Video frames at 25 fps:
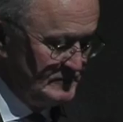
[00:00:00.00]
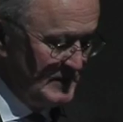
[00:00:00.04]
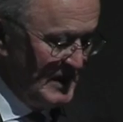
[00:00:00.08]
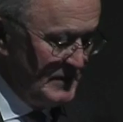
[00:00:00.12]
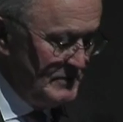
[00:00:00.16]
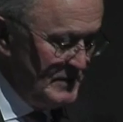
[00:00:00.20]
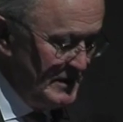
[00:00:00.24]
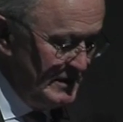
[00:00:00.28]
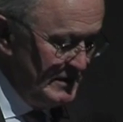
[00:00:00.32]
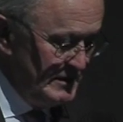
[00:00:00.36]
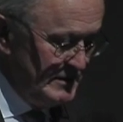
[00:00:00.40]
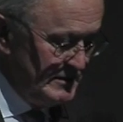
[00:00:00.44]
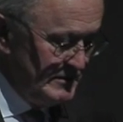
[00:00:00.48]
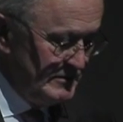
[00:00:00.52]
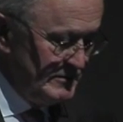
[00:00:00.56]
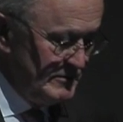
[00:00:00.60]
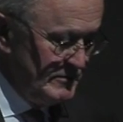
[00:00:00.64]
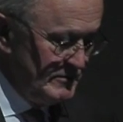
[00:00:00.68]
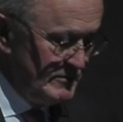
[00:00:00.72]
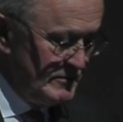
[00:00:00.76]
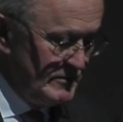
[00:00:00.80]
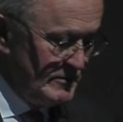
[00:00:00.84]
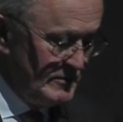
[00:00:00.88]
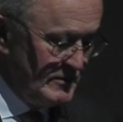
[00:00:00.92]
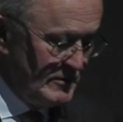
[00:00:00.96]
Let me
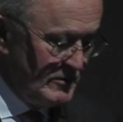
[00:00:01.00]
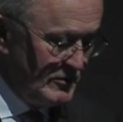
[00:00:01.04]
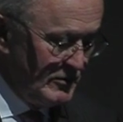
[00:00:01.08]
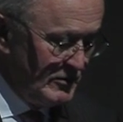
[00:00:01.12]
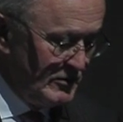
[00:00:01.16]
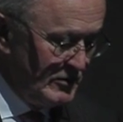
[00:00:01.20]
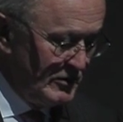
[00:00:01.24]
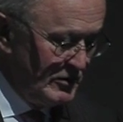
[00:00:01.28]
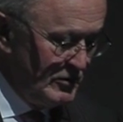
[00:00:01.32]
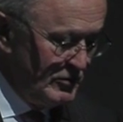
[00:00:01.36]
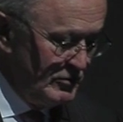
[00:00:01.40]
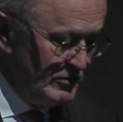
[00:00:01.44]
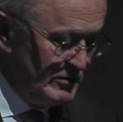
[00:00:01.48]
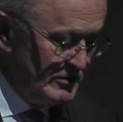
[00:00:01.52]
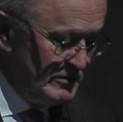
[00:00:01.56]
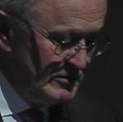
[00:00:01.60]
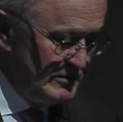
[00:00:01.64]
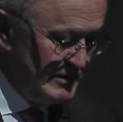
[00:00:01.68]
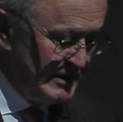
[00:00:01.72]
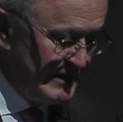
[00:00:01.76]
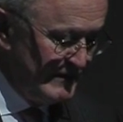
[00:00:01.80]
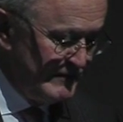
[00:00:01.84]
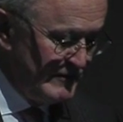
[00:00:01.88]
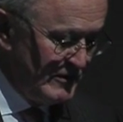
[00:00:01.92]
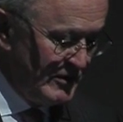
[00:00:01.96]
conclude.
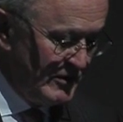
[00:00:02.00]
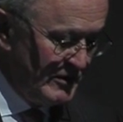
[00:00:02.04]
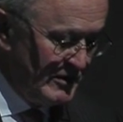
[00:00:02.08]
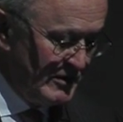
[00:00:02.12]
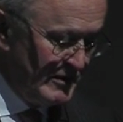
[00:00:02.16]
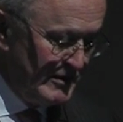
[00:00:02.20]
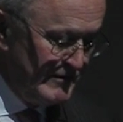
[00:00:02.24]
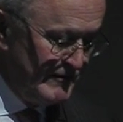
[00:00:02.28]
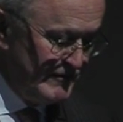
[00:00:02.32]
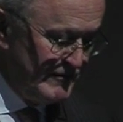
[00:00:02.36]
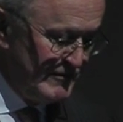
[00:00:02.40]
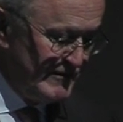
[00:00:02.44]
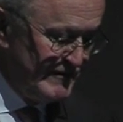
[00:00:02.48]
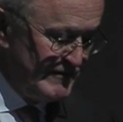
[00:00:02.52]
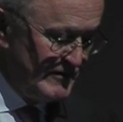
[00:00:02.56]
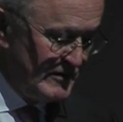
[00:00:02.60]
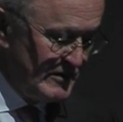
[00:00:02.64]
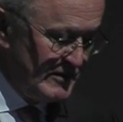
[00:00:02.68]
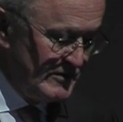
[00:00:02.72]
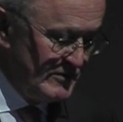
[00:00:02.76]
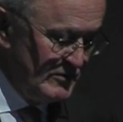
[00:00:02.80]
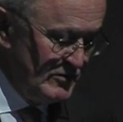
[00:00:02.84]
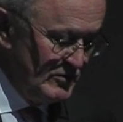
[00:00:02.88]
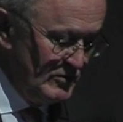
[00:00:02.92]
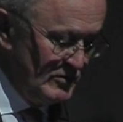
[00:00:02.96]
I've gone on for
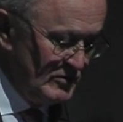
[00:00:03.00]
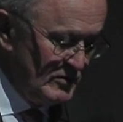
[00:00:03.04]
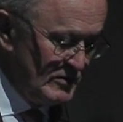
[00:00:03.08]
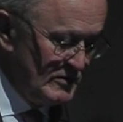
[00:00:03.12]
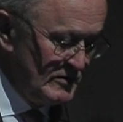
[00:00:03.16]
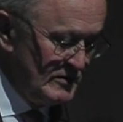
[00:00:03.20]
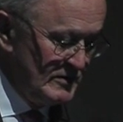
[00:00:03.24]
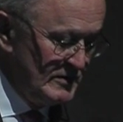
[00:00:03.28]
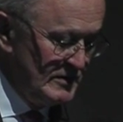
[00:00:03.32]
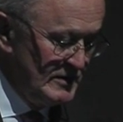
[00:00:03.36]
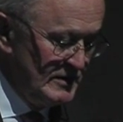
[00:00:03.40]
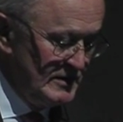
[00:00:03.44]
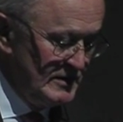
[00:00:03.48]
far too long.